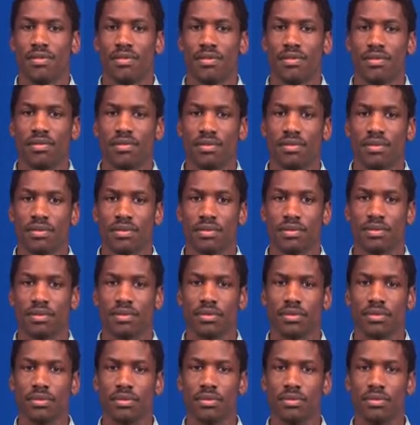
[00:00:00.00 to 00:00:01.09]

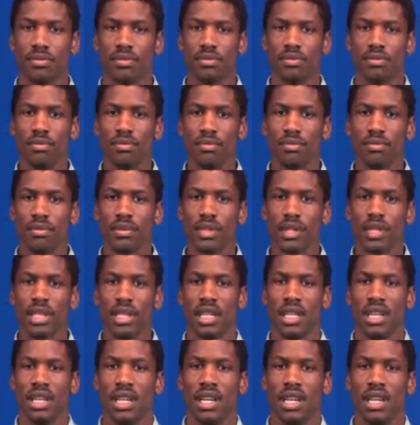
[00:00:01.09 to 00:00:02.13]
No one is speaking in this clip.